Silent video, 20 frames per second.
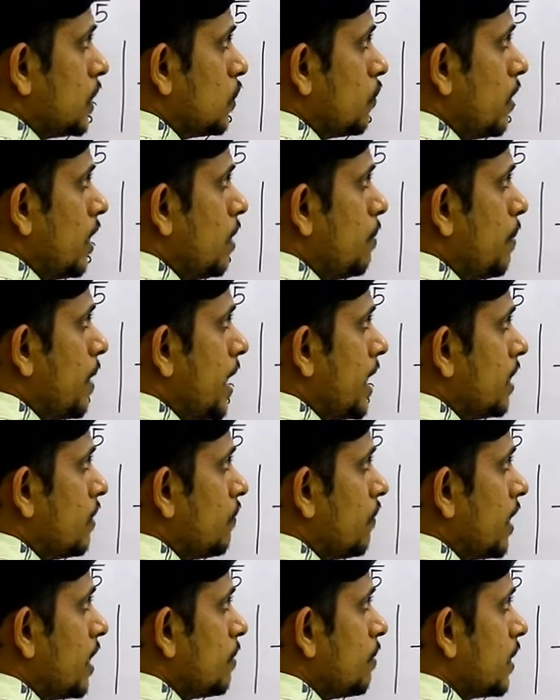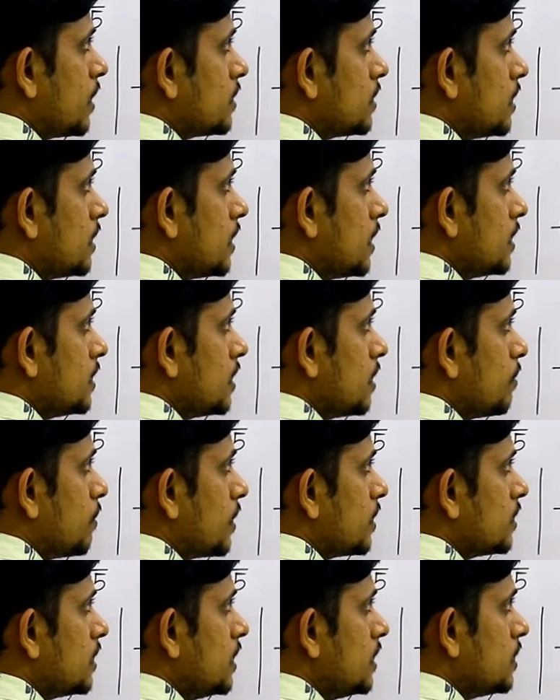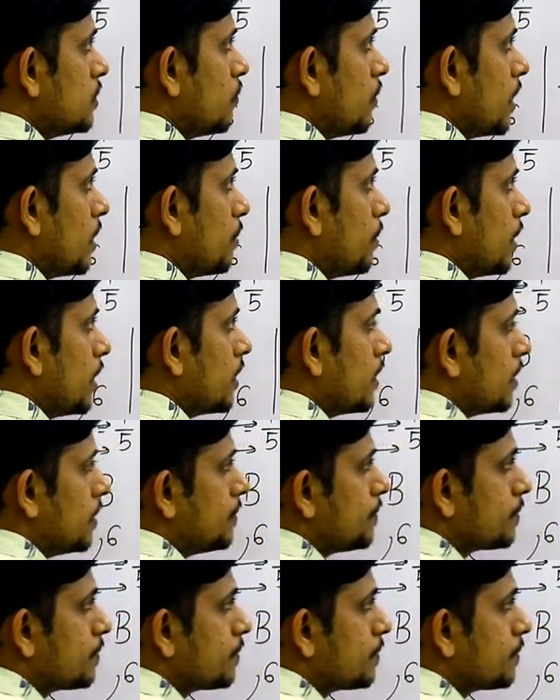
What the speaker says: 12.5% represents 1 part.